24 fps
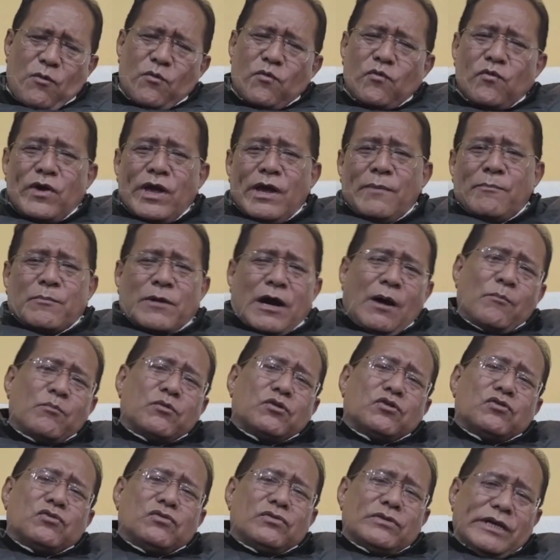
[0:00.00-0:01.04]
No, we have come
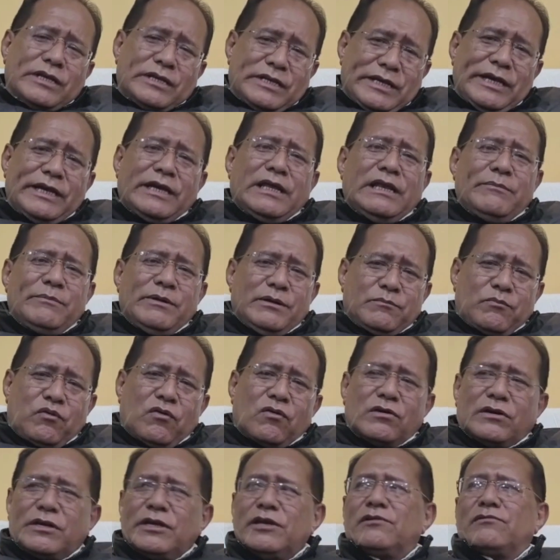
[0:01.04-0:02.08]
to that agreement
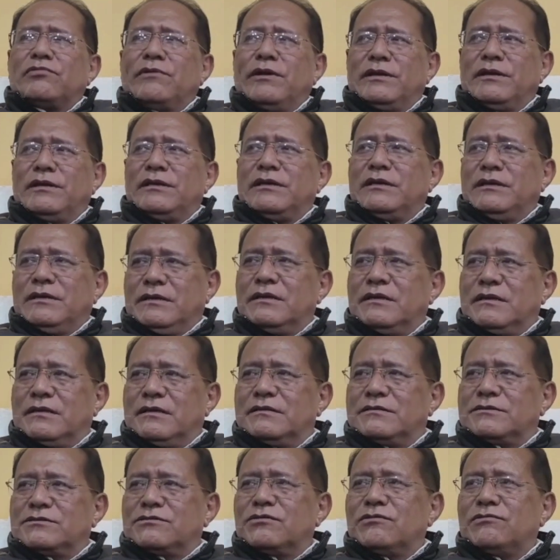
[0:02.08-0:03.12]
40-20.
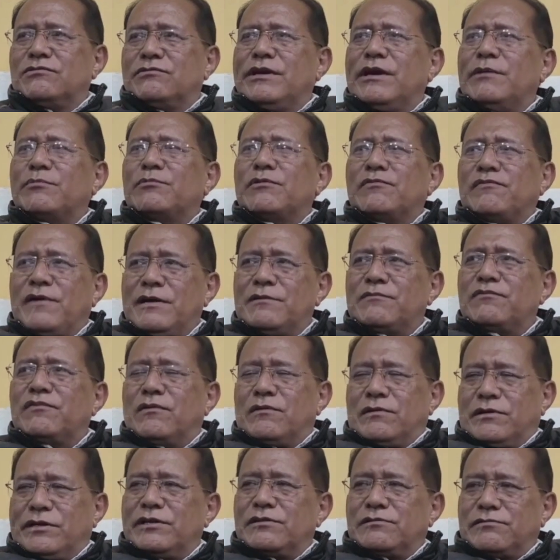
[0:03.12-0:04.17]
So, we have to fight
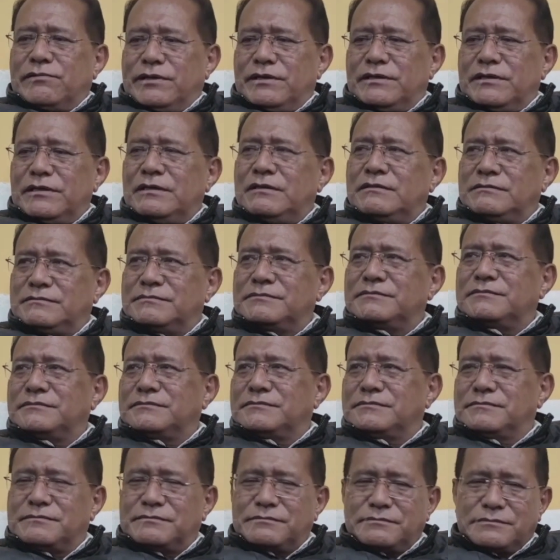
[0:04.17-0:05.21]
40-20.
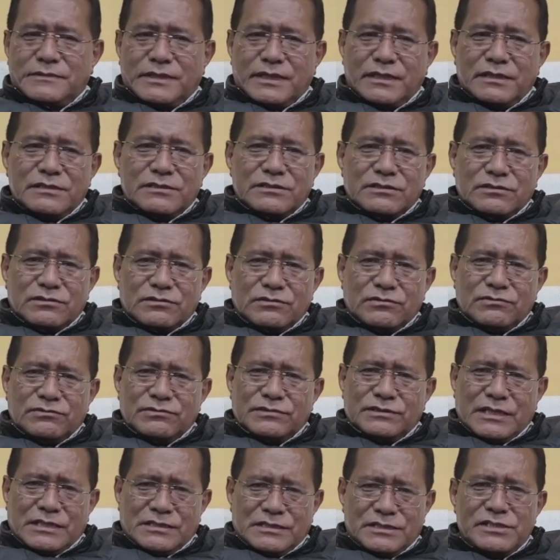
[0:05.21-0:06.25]
There is no
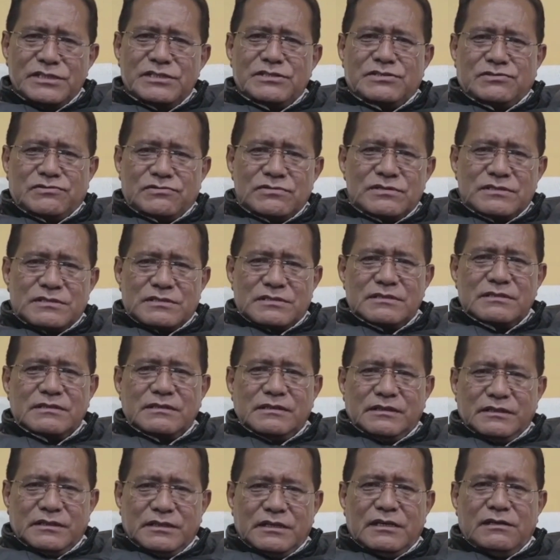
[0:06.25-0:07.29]
such issues
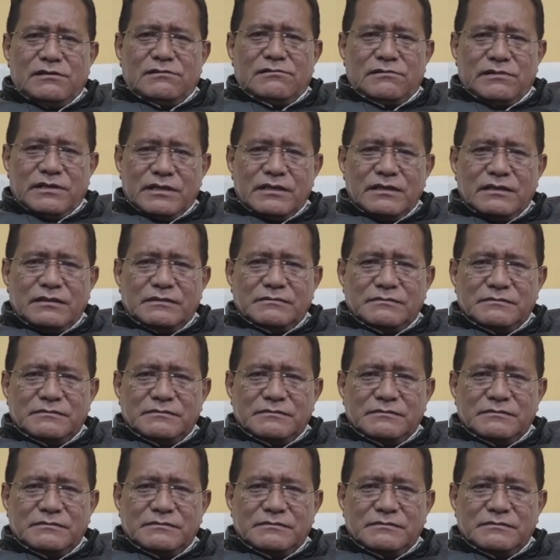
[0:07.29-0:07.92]
until today.